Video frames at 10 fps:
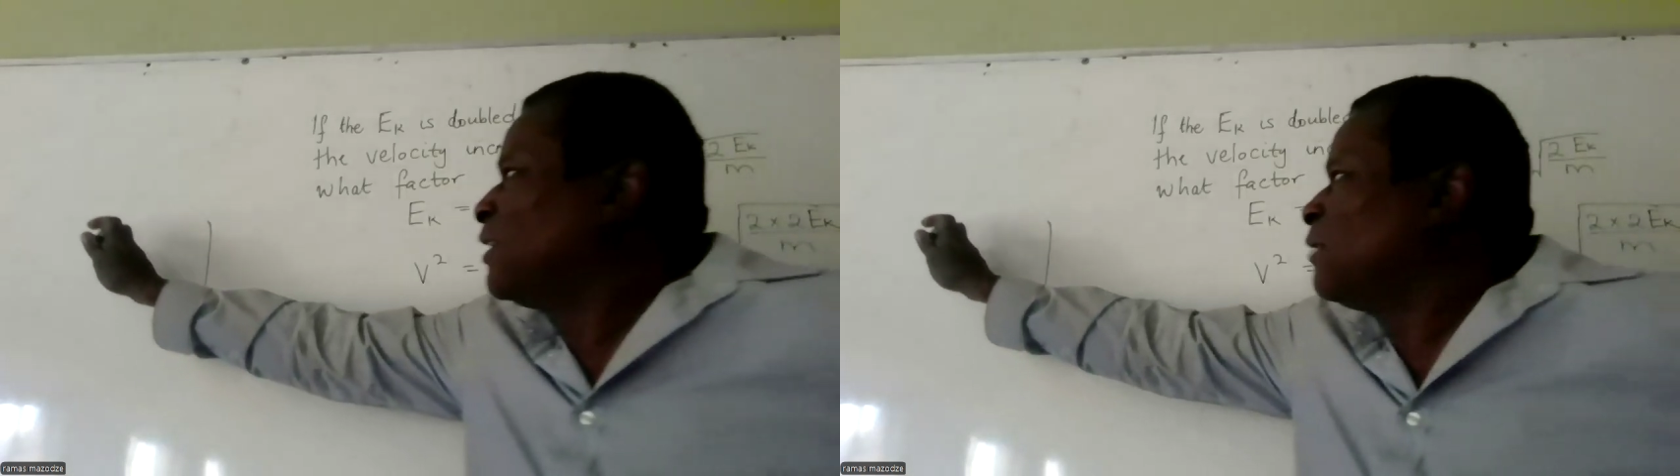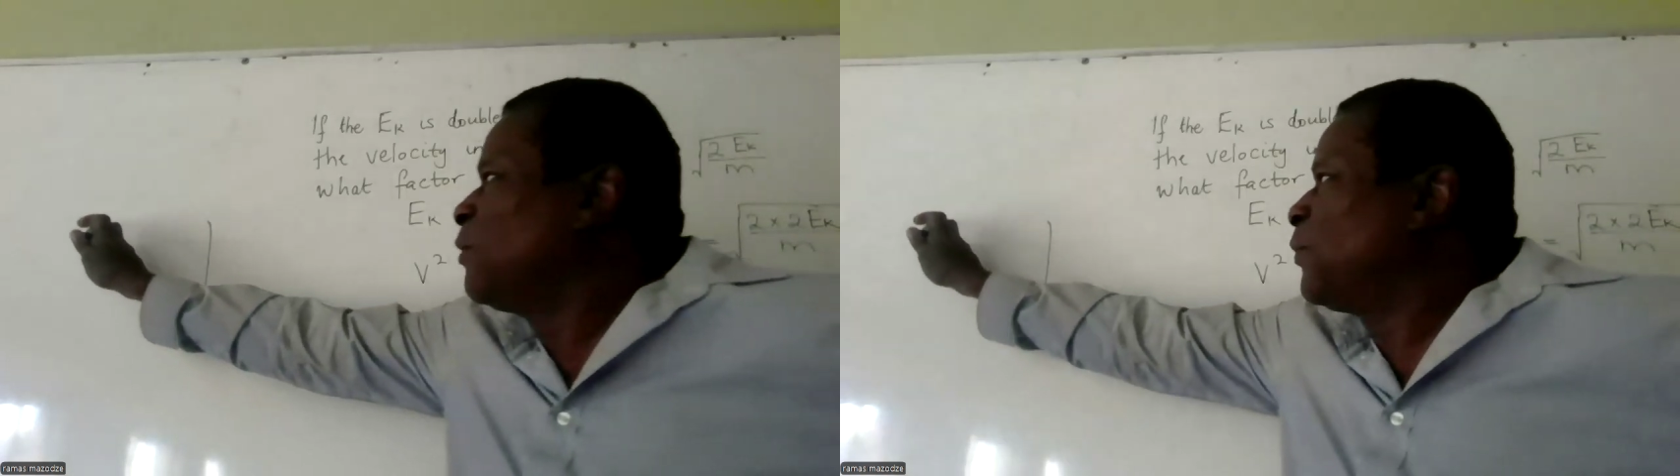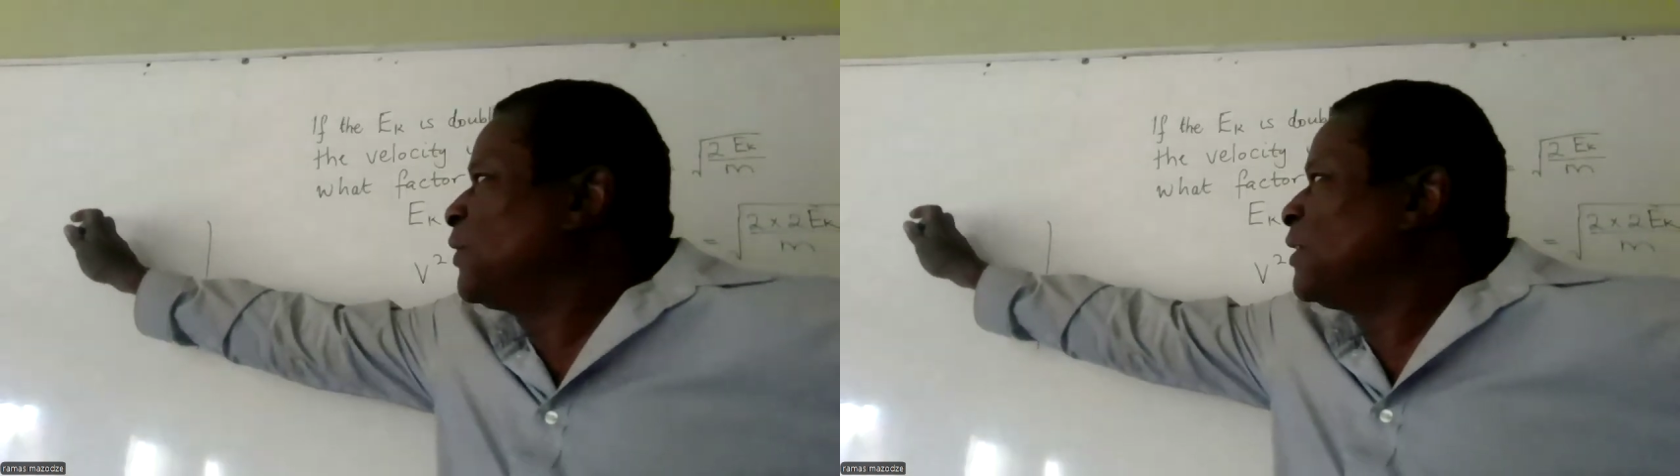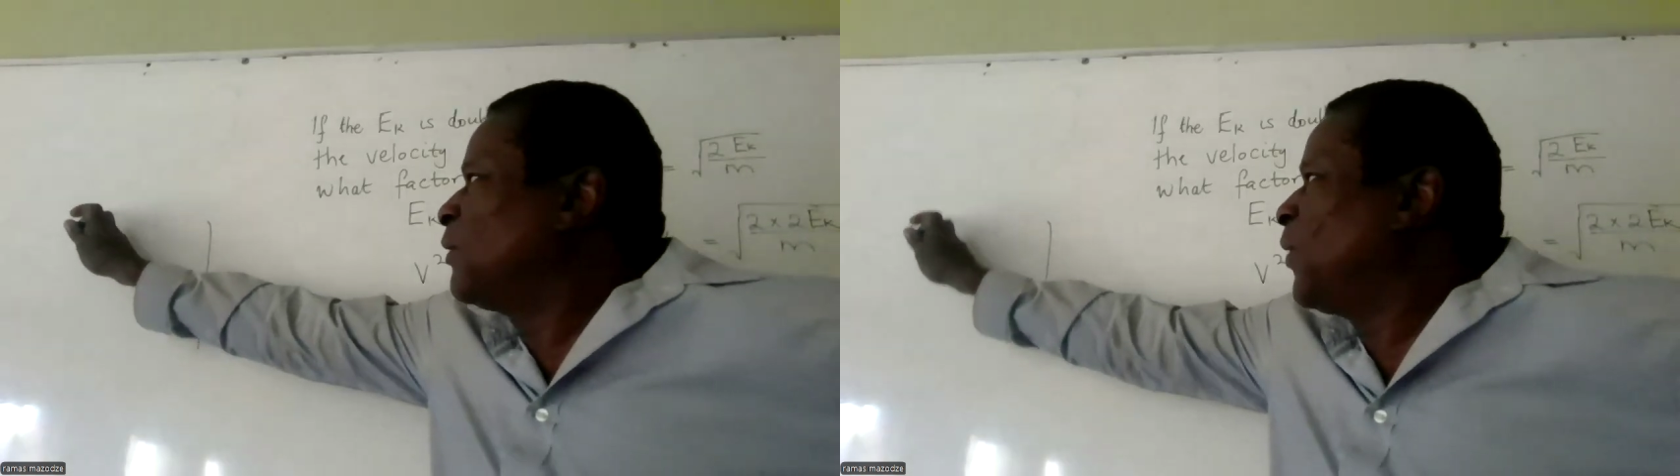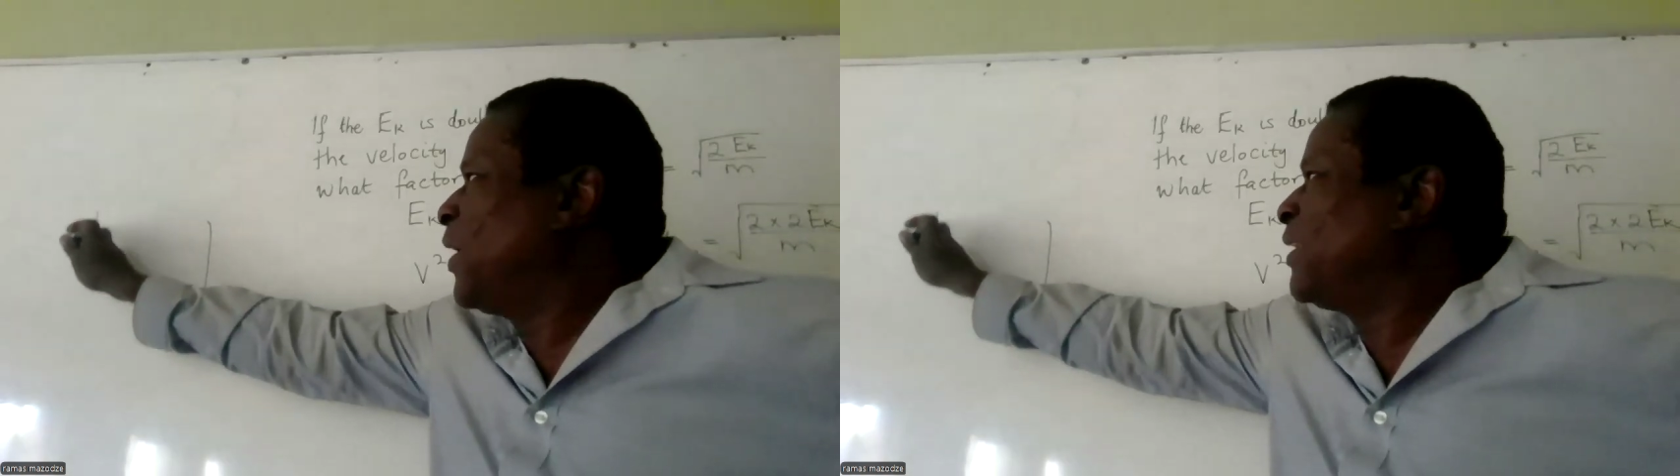Let me put
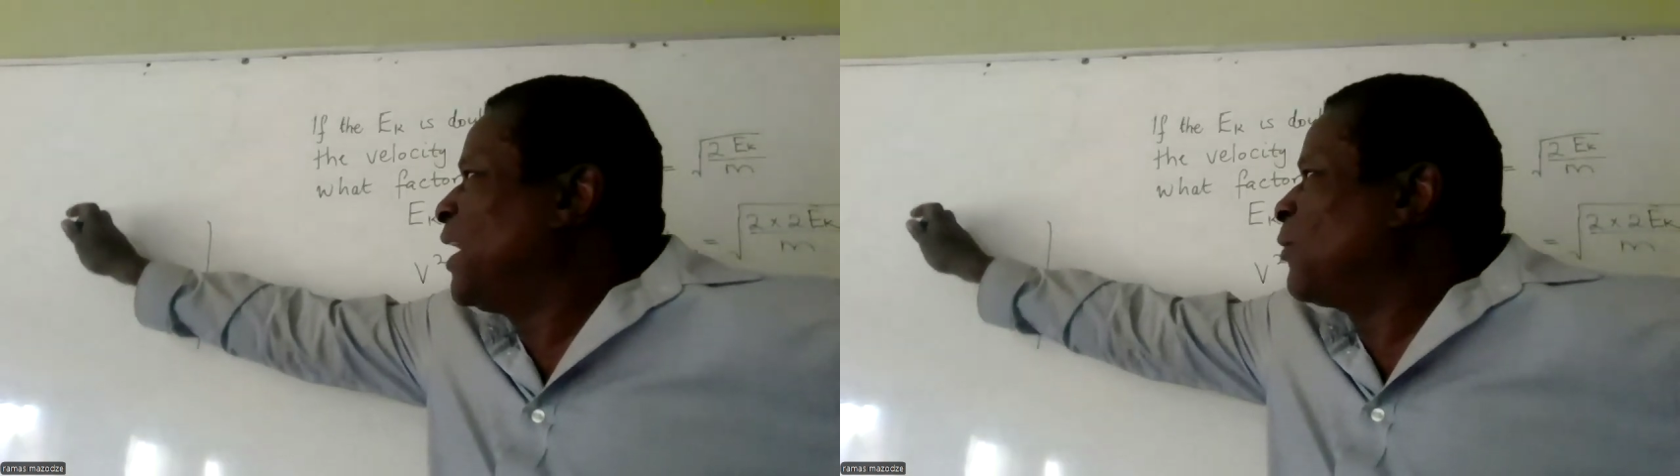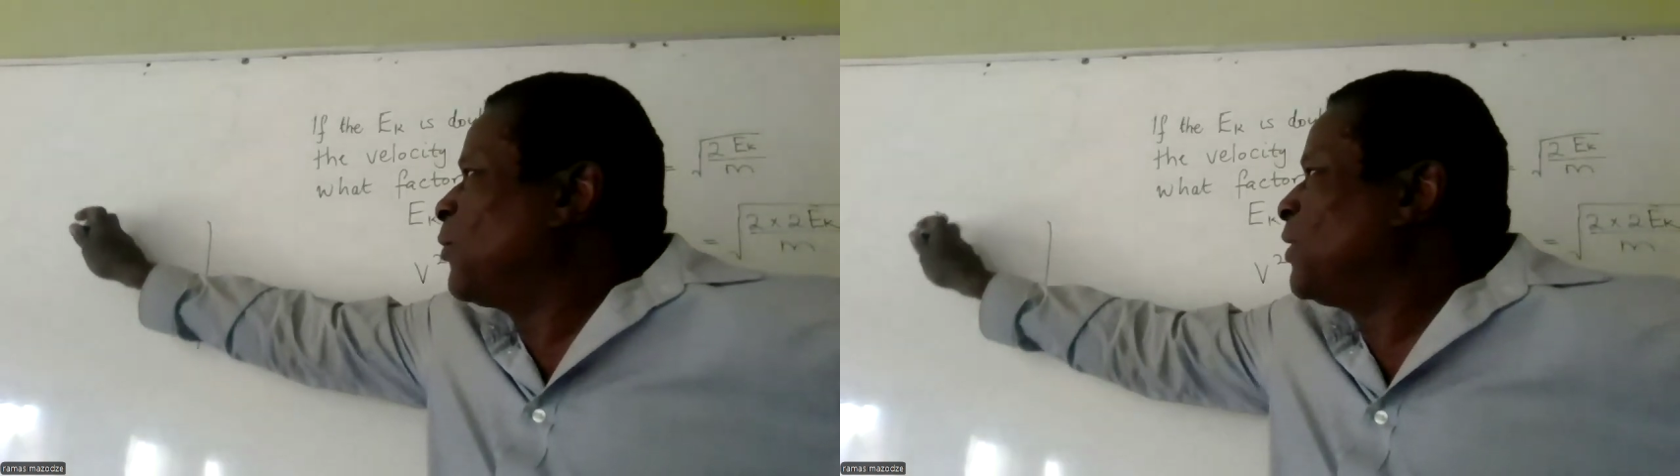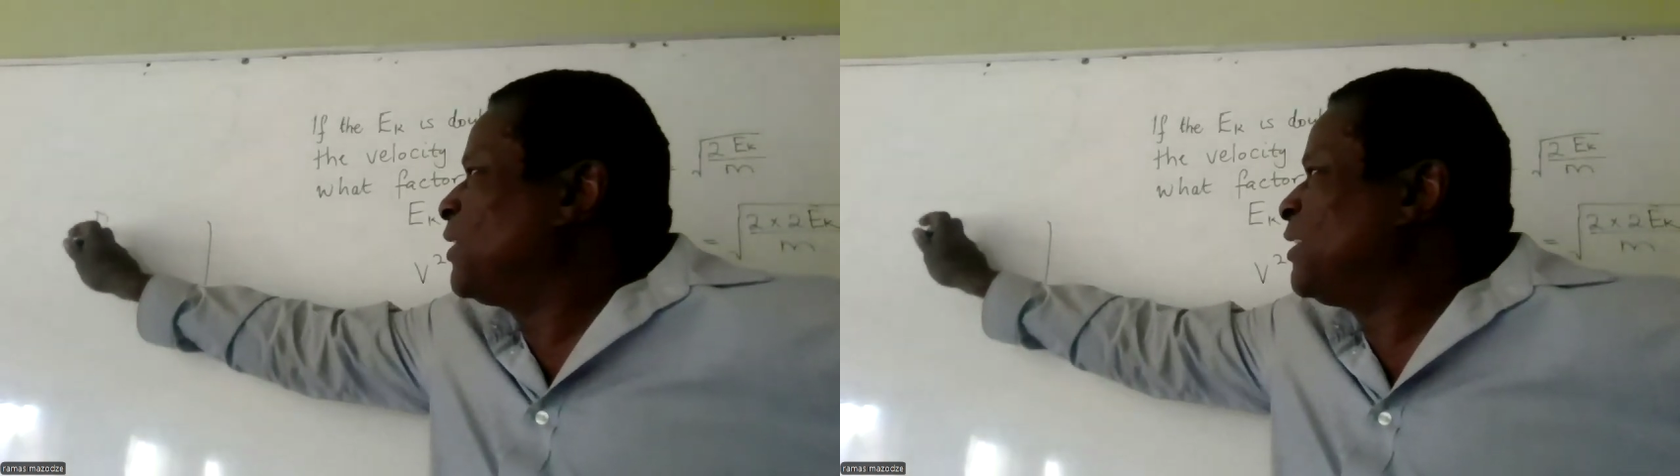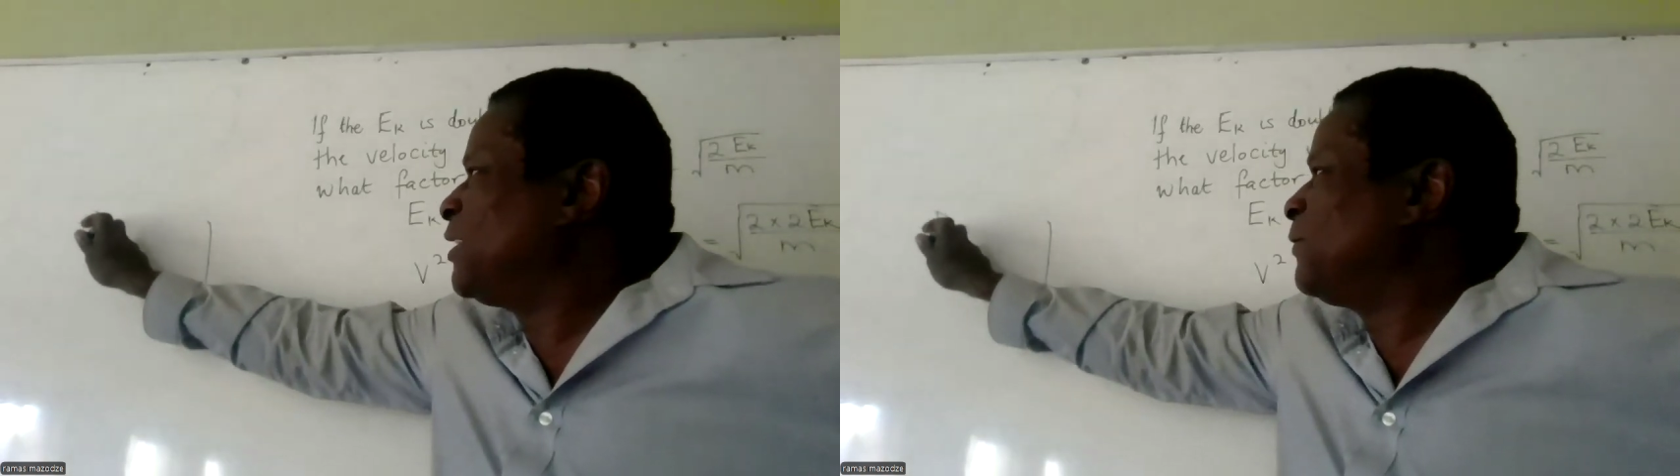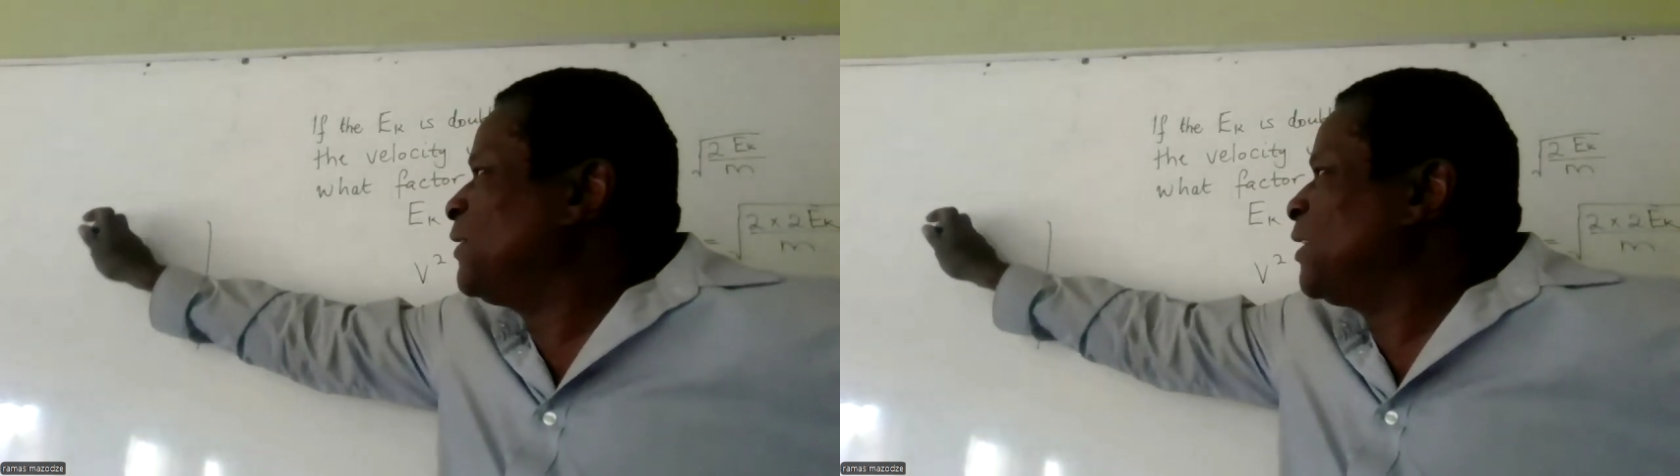one, I call it the
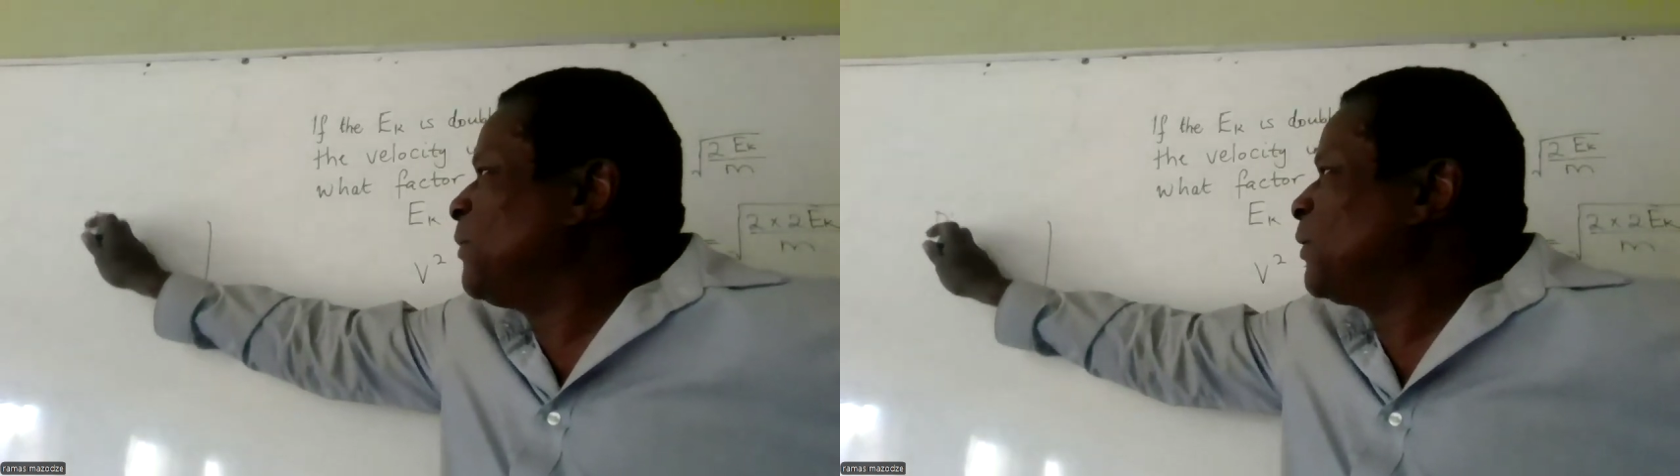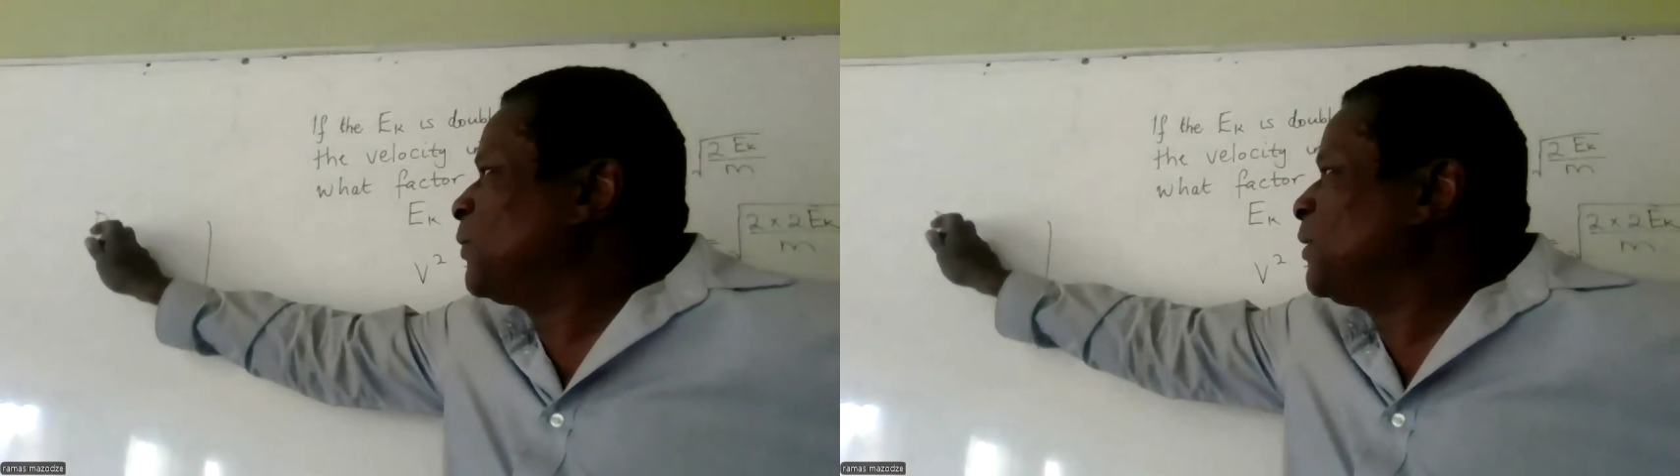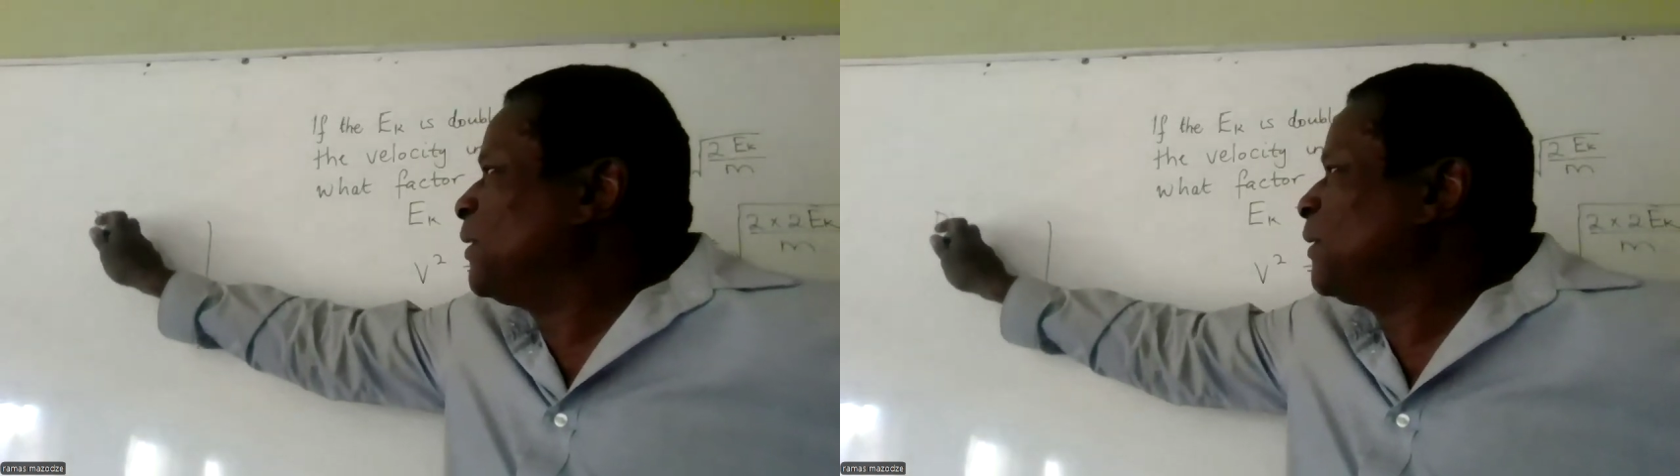division method.